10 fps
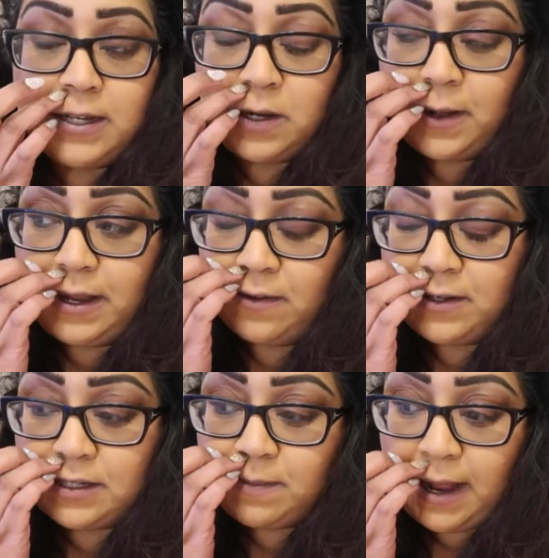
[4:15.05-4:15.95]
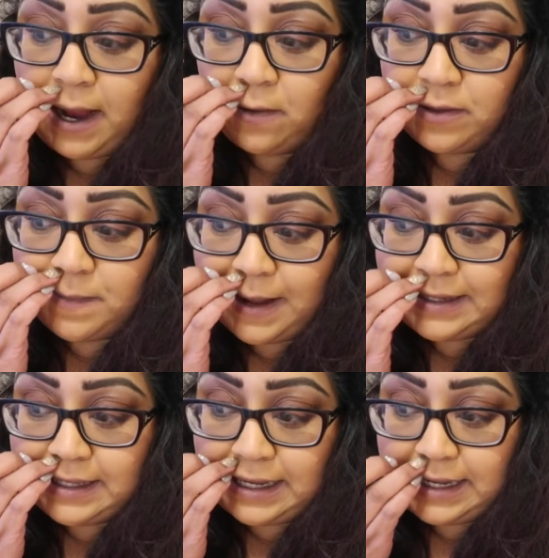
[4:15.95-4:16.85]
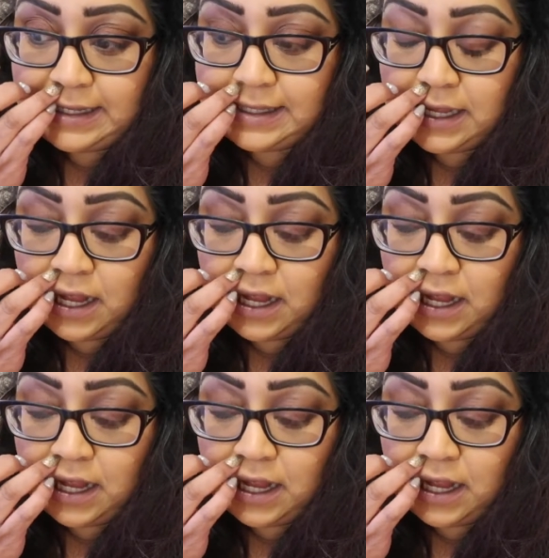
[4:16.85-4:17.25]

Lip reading: I don't want anything on display on the back seat.